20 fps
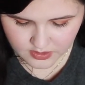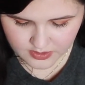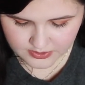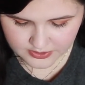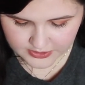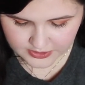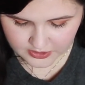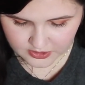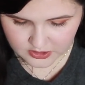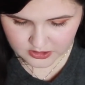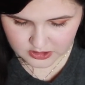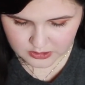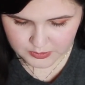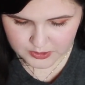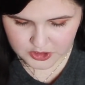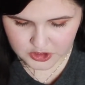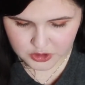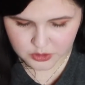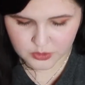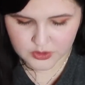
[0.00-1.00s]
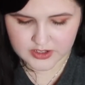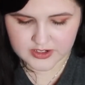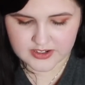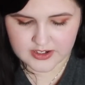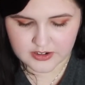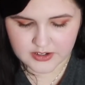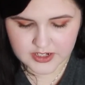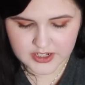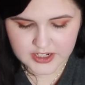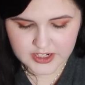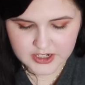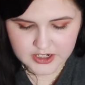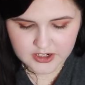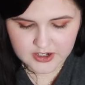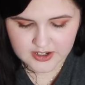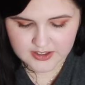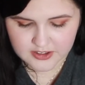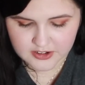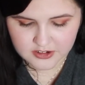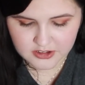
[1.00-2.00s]
they're a little bit short down
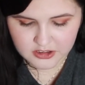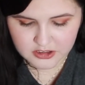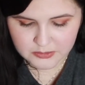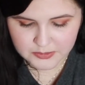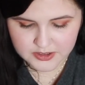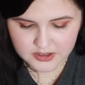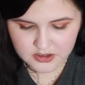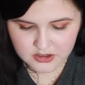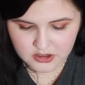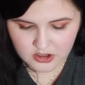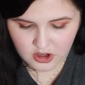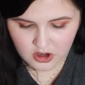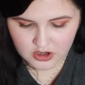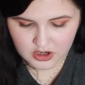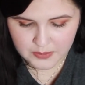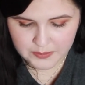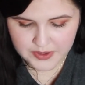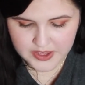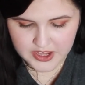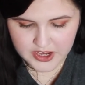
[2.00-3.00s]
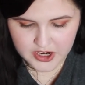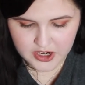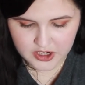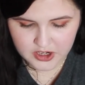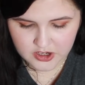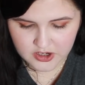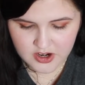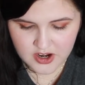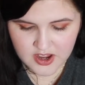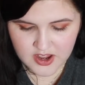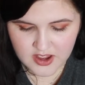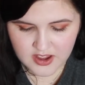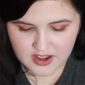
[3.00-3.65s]
here and they're a little bit long up here,